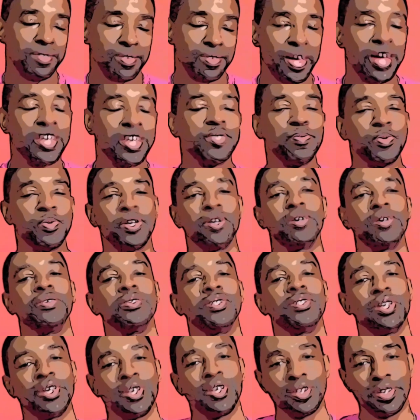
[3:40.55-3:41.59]
As Miguel
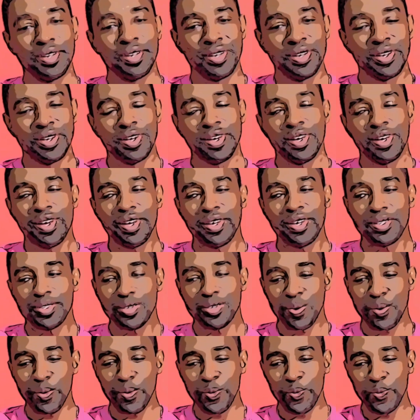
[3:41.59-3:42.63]
said.
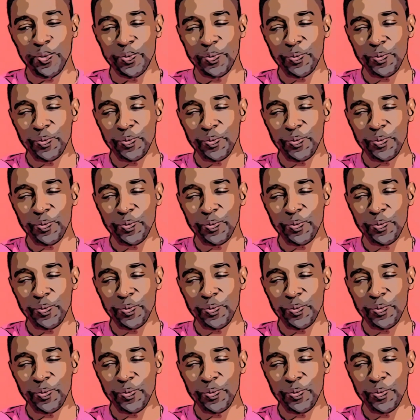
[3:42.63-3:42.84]
So,